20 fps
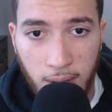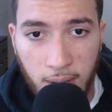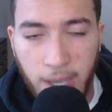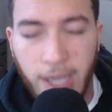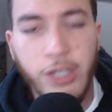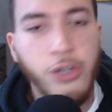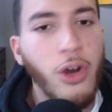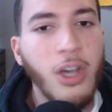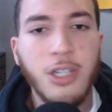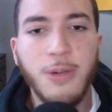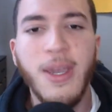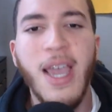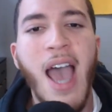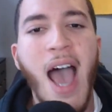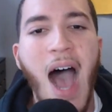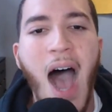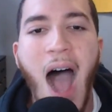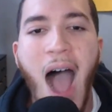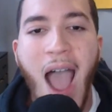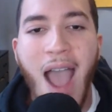And trust me,
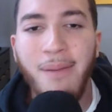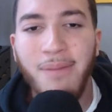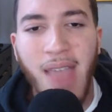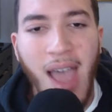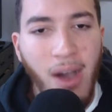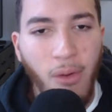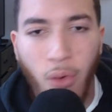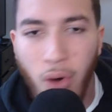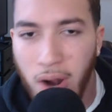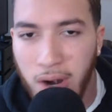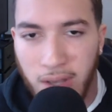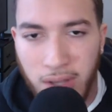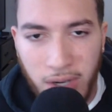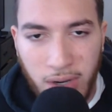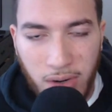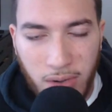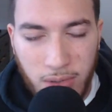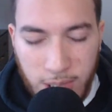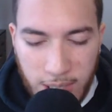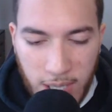I am not one of
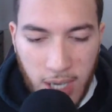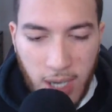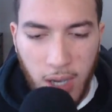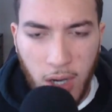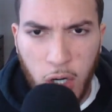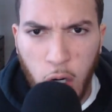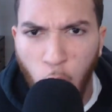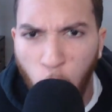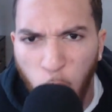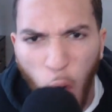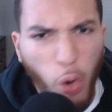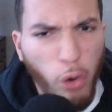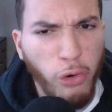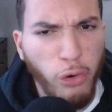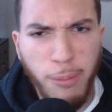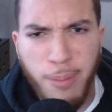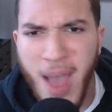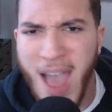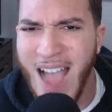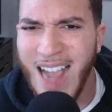those
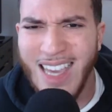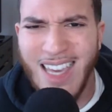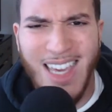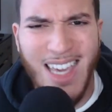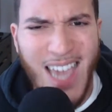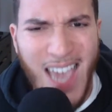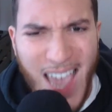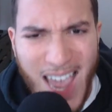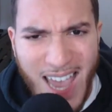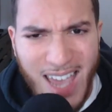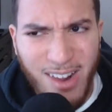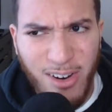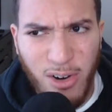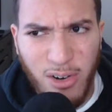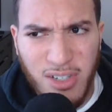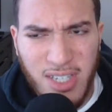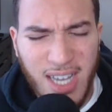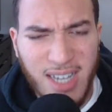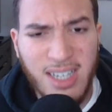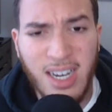quarterbacky
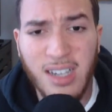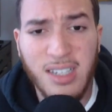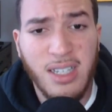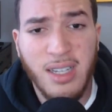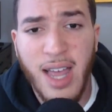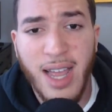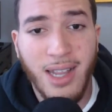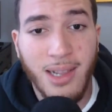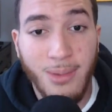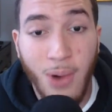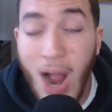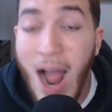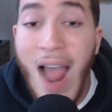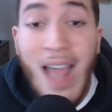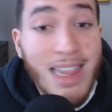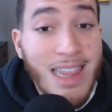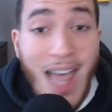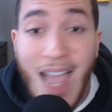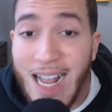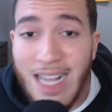haters that doesn't like Lamar. I
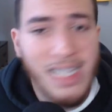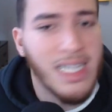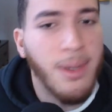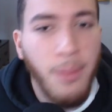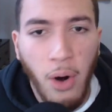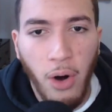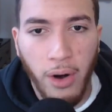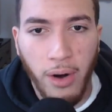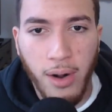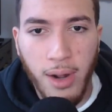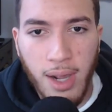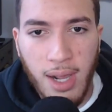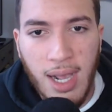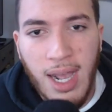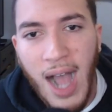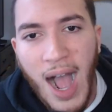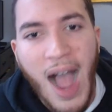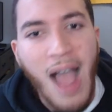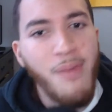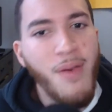like Lamar.
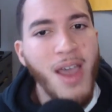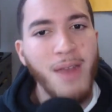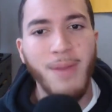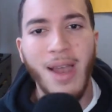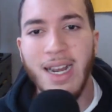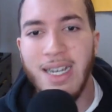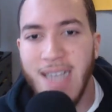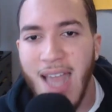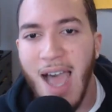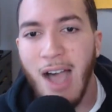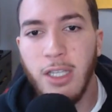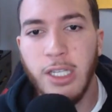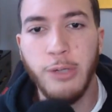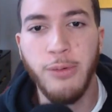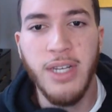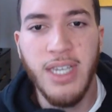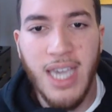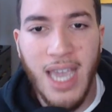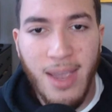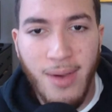I've had my doubts
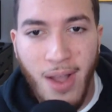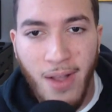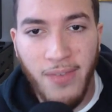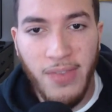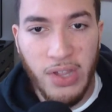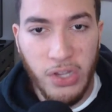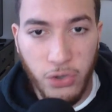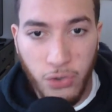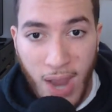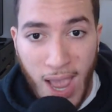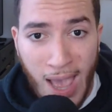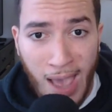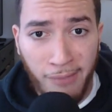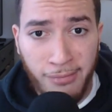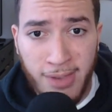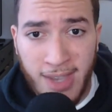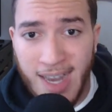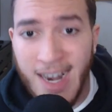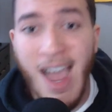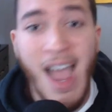when he came out in the
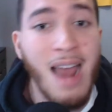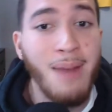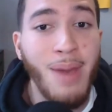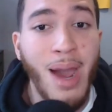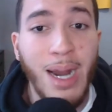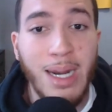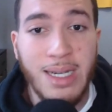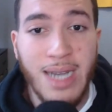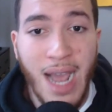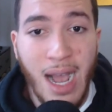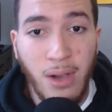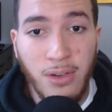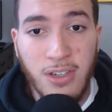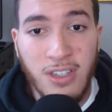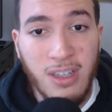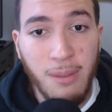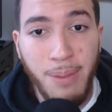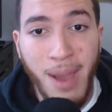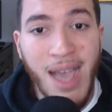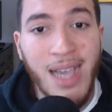draft, and I had my doubts
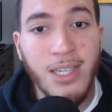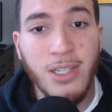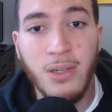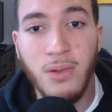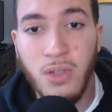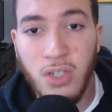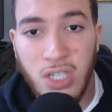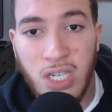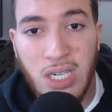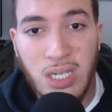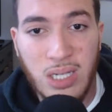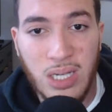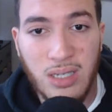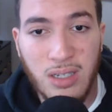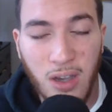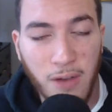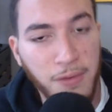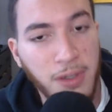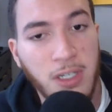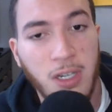in the past 2 seasons
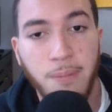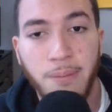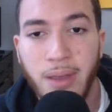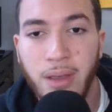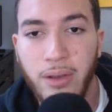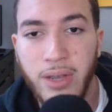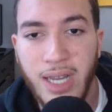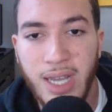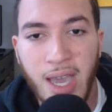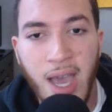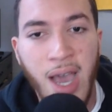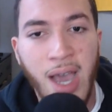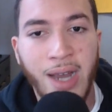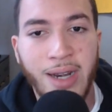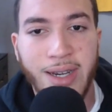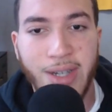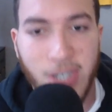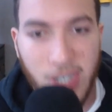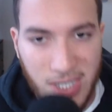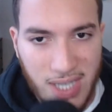of his ability
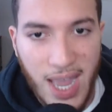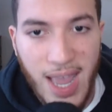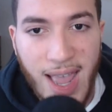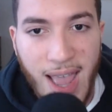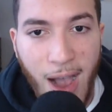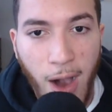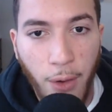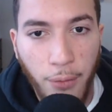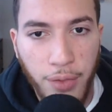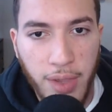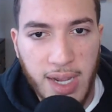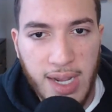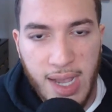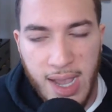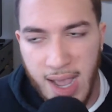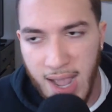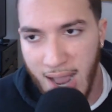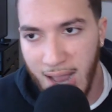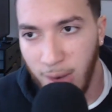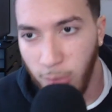to stay healthy
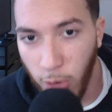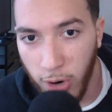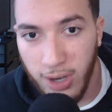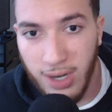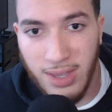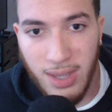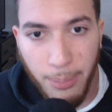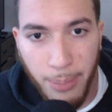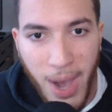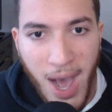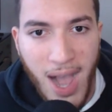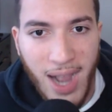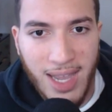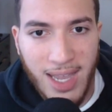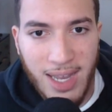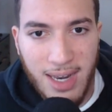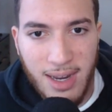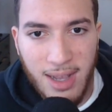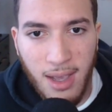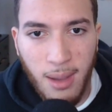and work in the
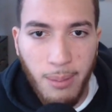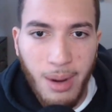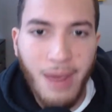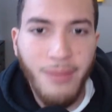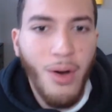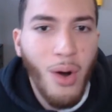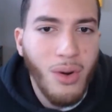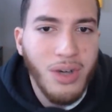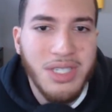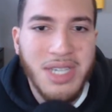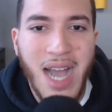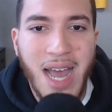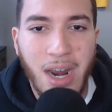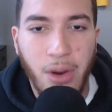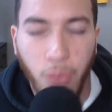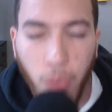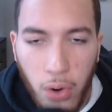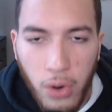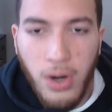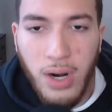pocket, but I've always kind
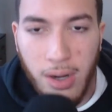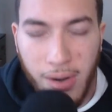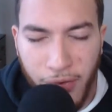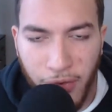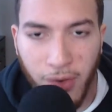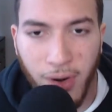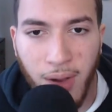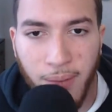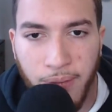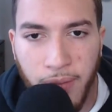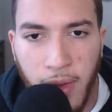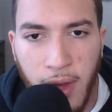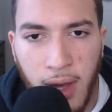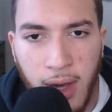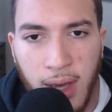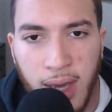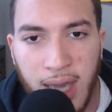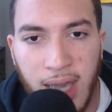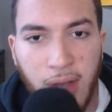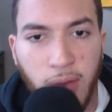of rooted for him.
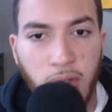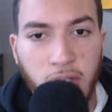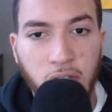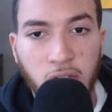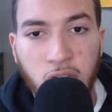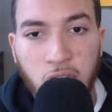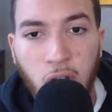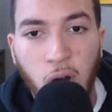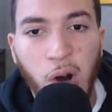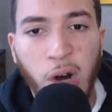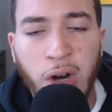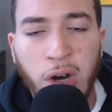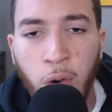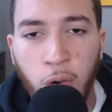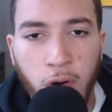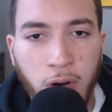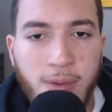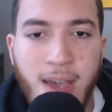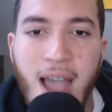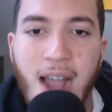He was a star
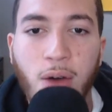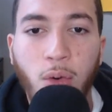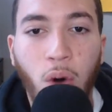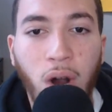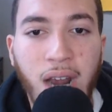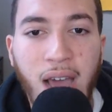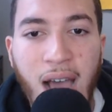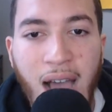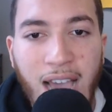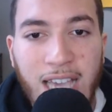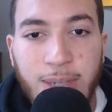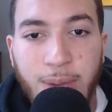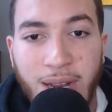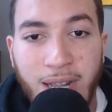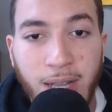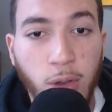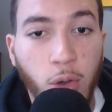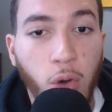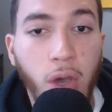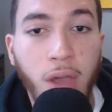quarterback, won a Heisman
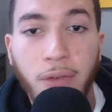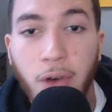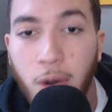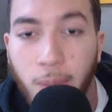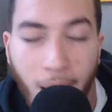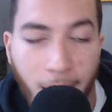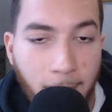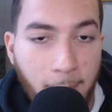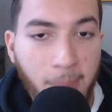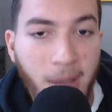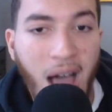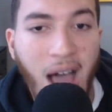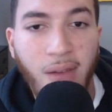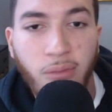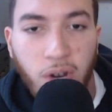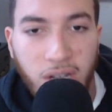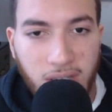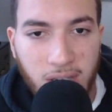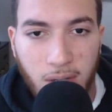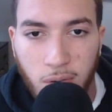at Louisville. My mom
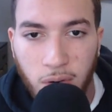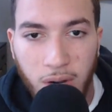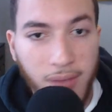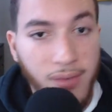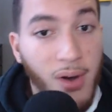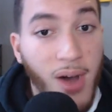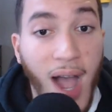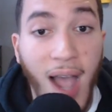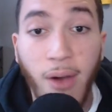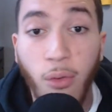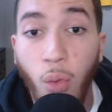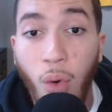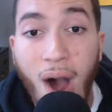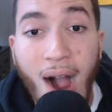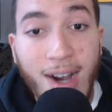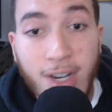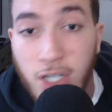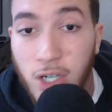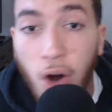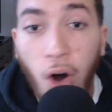went to Louisville. I
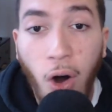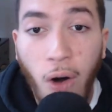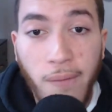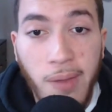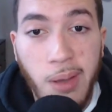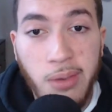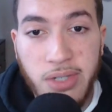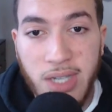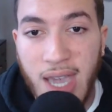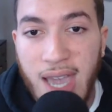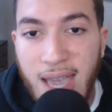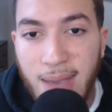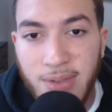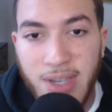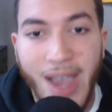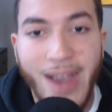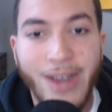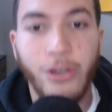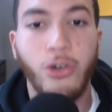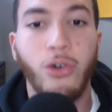watched all those games.
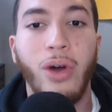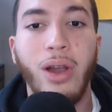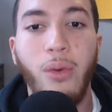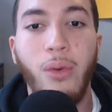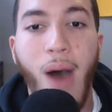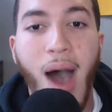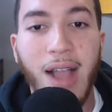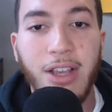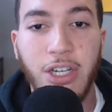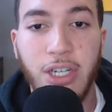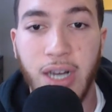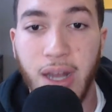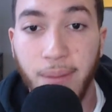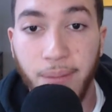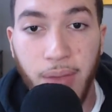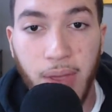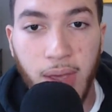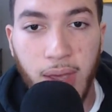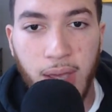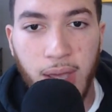I enjoy watching him,
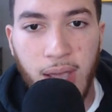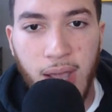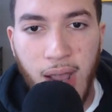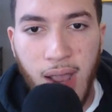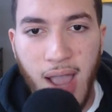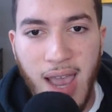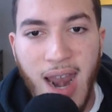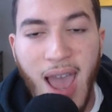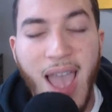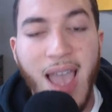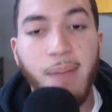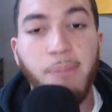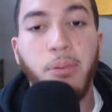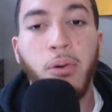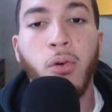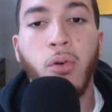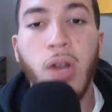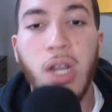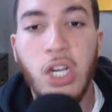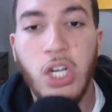and I
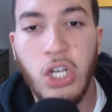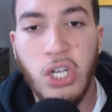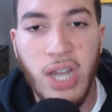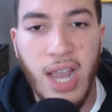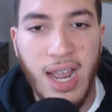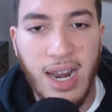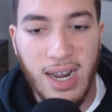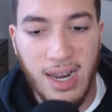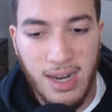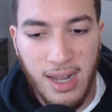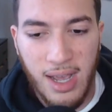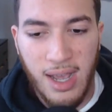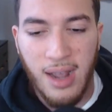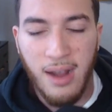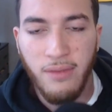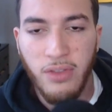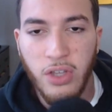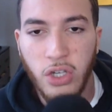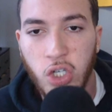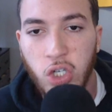appreciated
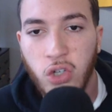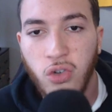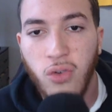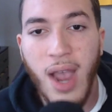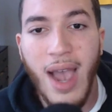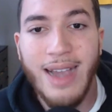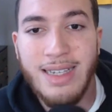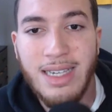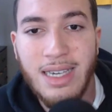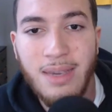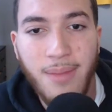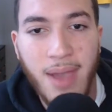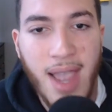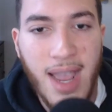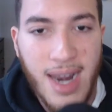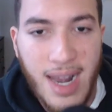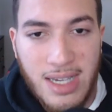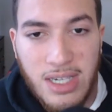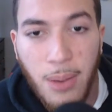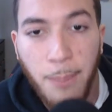the strides he
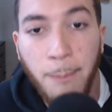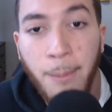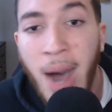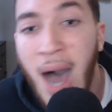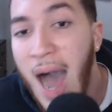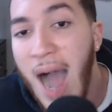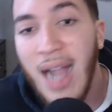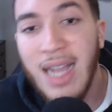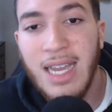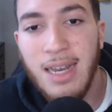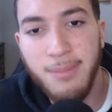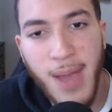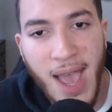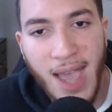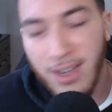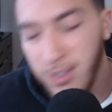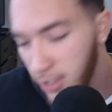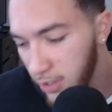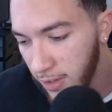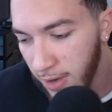made as a pocket
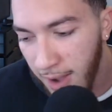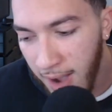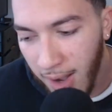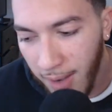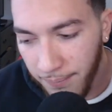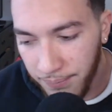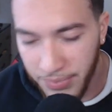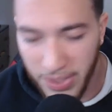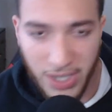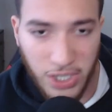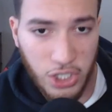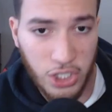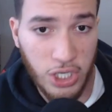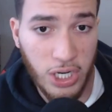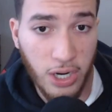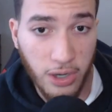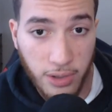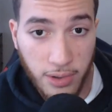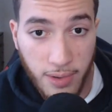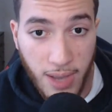passer this
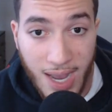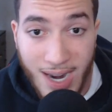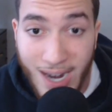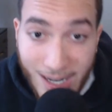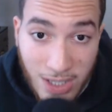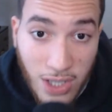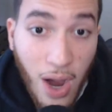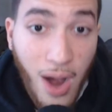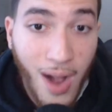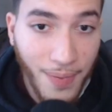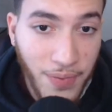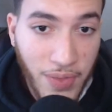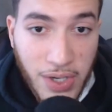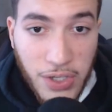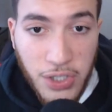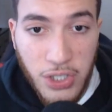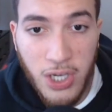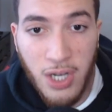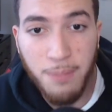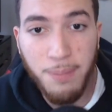year, and I thought
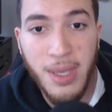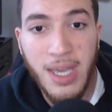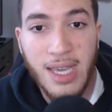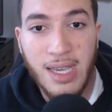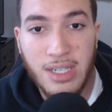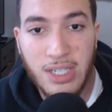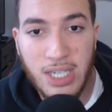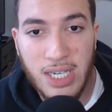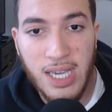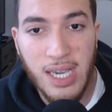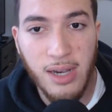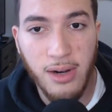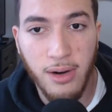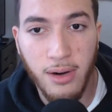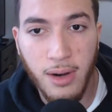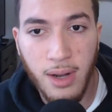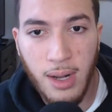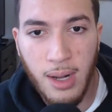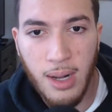this could be his year